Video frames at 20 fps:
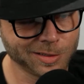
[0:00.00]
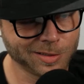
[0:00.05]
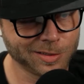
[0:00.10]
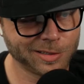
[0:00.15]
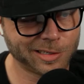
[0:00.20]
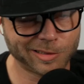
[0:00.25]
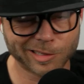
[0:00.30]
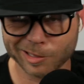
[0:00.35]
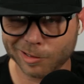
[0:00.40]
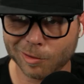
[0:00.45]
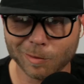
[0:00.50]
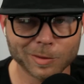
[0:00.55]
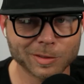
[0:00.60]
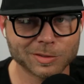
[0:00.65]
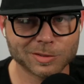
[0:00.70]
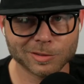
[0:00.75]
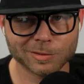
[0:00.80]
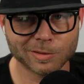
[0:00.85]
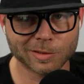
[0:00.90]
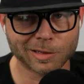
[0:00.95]
and they always
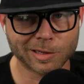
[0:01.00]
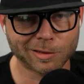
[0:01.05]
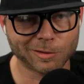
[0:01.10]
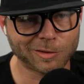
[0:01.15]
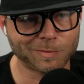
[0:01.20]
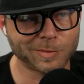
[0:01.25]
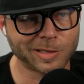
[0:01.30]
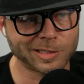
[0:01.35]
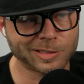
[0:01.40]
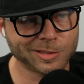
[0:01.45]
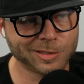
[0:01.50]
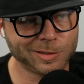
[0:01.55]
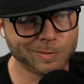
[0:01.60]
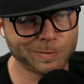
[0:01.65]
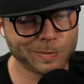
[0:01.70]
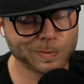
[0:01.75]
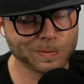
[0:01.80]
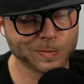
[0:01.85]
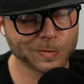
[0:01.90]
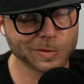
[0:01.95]
do. I love my
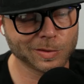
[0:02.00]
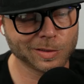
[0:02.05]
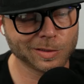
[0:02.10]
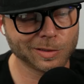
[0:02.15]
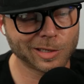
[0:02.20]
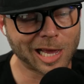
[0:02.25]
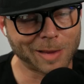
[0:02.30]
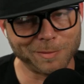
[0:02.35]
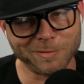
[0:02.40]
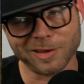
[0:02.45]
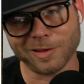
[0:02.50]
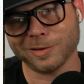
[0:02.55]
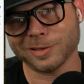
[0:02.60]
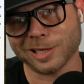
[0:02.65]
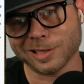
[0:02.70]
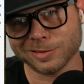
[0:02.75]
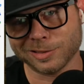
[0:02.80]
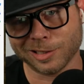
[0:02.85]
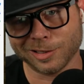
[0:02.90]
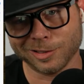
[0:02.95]
team. Happy
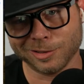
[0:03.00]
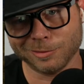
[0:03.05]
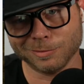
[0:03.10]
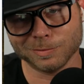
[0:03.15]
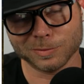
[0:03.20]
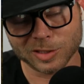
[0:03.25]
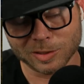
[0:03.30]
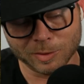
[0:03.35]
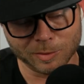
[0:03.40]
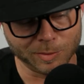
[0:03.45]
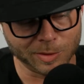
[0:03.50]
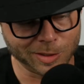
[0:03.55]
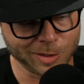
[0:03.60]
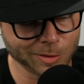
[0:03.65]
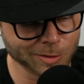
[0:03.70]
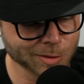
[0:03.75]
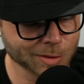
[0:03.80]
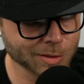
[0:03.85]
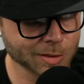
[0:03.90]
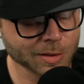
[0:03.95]
Valentine's Day to you, CBB.
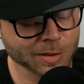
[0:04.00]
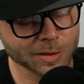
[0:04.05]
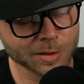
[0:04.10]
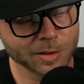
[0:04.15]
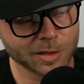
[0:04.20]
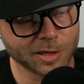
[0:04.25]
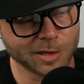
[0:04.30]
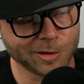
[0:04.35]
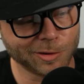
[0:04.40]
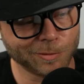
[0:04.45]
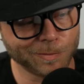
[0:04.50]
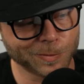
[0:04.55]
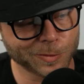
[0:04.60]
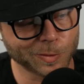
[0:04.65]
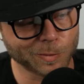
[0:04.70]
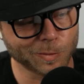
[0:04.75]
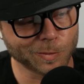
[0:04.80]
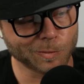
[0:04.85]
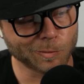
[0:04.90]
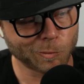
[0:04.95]

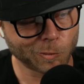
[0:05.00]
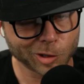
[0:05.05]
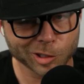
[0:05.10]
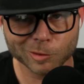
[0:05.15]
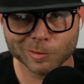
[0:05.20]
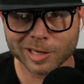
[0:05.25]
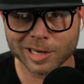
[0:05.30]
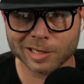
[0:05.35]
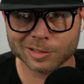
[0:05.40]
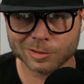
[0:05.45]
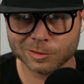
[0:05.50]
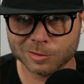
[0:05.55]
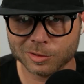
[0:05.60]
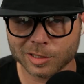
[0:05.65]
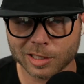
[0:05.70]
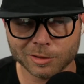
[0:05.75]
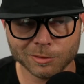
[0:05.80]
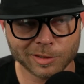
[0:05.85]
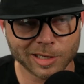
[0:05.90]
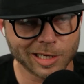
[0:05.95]
One of you guys,
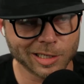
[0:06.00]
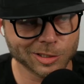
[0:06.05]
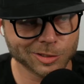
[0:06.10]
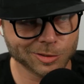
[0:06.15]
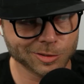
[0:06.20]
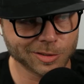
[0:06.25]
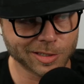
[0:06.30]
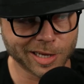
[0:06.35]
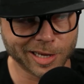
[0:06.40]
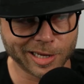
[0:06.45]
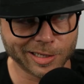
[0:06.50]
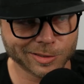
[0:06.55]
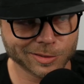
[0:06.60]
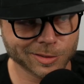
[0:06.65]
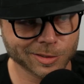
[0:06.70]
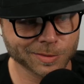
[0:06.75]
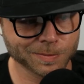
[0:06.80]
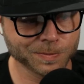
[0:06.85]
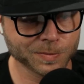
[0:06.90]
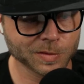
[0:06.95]
you guys should
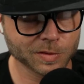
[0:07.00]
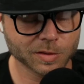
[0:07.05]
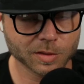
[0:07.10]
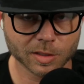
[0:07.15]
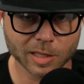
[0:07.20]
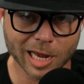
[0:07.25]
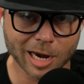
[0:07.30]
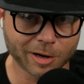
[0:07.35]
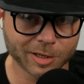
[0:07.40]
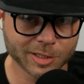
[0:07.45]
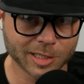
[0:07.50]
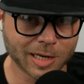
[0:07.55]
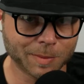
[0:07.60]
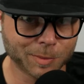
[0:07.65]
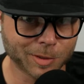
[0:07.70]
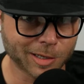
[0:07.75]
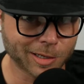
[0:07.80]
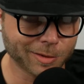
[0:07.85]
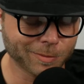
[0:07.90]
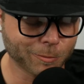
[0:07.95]
ask our
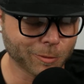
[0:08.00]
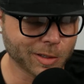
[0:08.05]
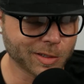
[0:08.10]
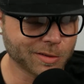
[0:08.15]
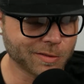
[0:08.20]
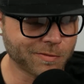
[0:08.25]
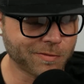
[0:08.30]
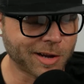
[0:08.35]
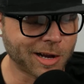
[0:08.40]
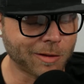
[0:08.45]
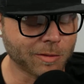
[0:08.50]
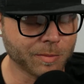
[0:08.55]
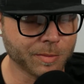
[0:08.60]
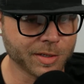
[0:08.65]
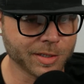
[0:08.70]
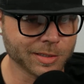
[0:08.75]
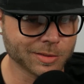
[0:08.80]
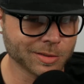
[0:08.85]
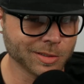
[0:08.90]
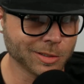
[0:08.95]
chatbot what the file limit
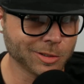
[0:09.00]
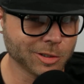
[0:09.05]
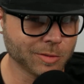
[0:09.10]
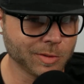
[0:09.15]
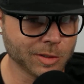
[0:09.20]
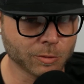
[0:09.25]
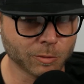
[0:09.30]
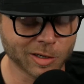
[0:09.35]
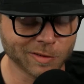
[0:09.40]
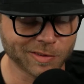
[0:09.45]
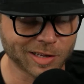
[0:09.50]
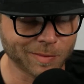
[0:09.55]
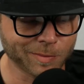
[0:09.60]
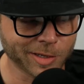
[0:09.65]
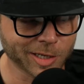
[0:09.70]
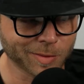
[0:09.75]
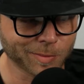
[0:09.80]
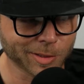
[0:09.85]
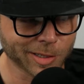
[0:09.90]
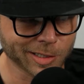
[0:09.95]
is, and it should be 25
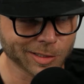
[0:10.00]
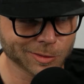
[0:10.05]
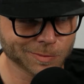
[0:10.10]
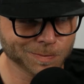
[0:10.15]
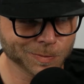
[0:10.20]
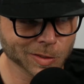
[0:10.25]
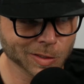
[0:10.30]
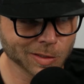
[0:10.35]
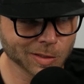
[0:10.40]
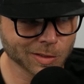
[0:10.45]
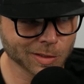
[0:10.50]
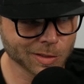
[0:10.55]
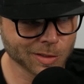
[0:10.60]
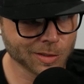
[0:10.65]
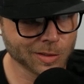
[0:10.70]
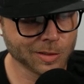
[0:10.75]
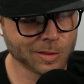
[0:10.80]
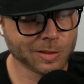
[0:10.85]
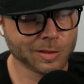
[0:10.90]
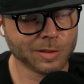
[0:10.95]
megabytes.
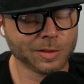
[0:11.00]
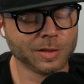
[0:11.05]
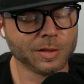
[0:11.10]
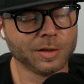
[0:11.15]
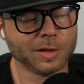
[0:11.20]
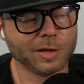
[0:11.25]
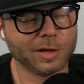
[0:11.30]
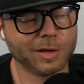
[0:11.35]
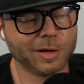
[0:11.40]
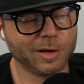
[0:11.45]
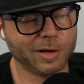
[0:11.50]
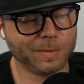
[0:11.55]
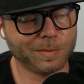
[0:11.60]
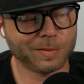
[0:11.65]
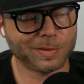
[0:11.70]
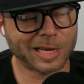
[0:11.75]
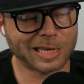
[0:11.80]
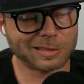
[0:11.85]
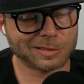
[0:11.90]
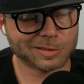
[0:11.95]

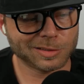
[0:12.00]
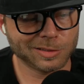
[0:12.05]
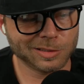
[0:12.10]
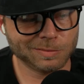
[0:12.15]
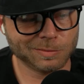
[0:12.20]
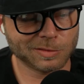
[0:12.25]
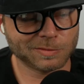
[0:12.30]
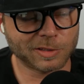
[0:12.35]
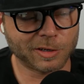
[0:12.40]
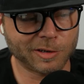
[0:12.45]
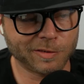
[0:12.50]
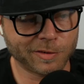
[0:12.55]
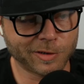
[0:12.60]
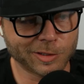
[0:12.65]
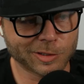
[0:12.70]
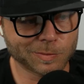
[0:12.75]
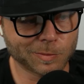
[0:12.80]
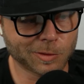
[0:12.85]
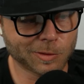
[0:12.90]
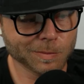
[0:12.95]
That seems very, very
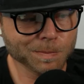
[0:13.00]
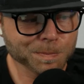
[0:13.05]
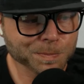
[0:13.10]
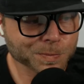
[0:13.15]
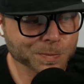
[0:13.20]
small,